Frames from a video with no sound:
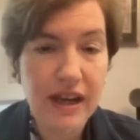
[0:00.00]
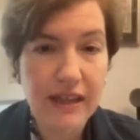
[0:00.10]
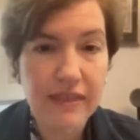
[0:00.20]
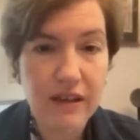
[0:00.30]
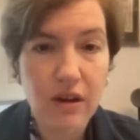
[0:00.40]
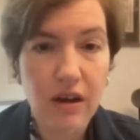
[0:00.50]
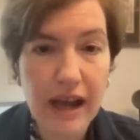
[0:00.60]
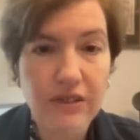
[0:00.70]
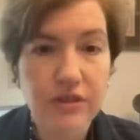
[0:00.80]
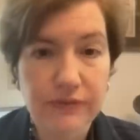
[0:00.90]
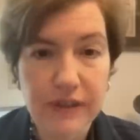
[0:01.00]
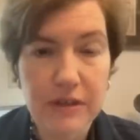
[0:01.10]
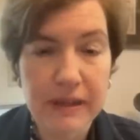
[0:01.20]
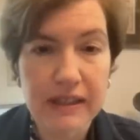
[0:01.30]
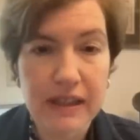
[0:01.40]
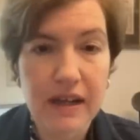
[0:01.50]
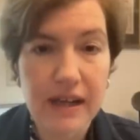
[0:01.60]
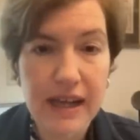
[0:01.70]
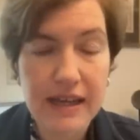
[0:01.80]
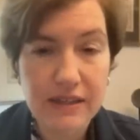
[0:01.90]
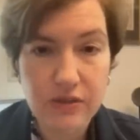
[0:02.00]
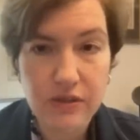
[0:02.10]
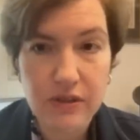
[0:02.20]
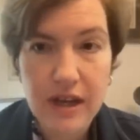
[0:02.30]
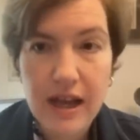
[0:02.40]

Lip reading: I think are actually fundamentally unanswered